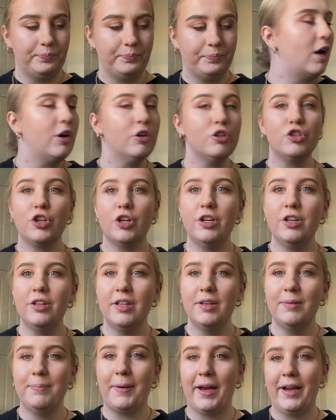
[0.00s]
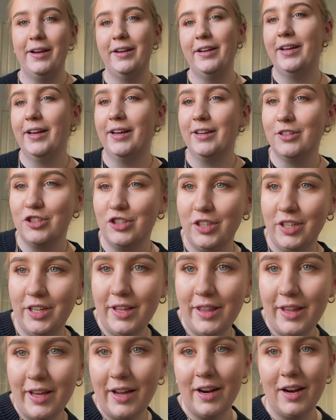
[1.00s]
I'll show you the painting
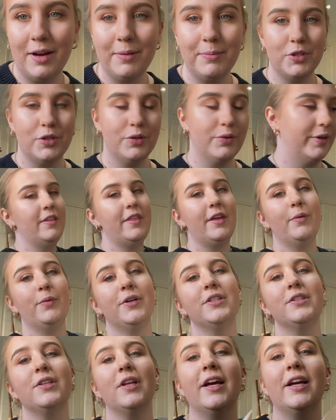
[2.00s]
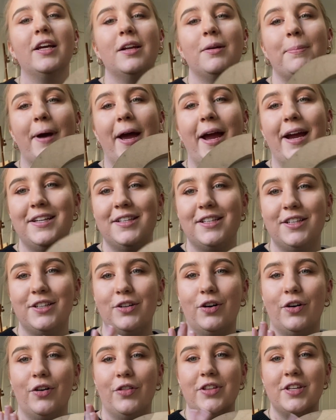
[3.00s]
actually that I'm doing. There was like a painting
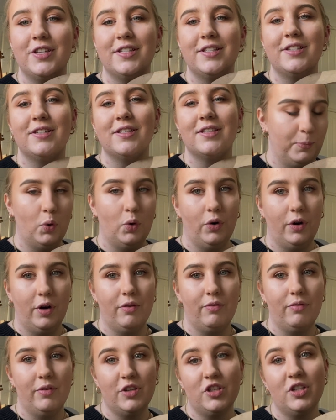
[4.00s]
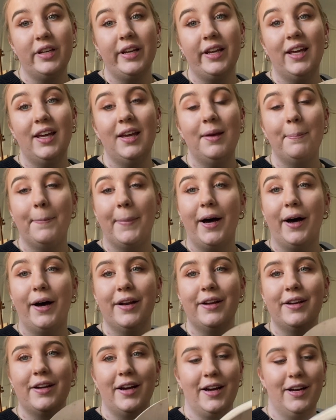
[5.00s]
on this board originally,
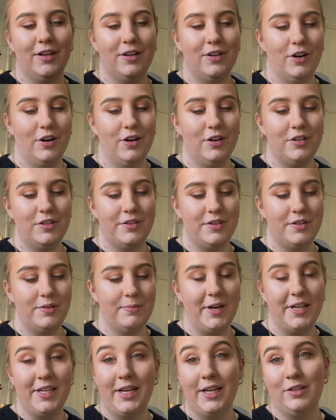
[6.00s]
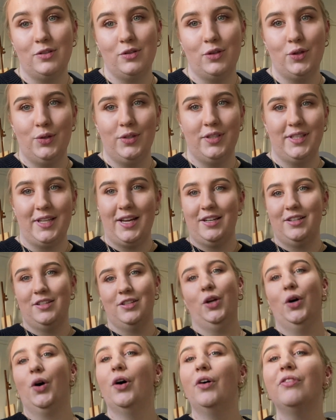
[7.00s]
but I got my dad to sand
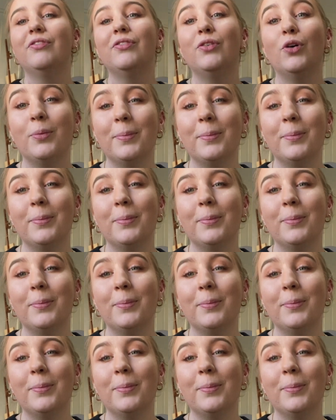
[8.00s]
it off for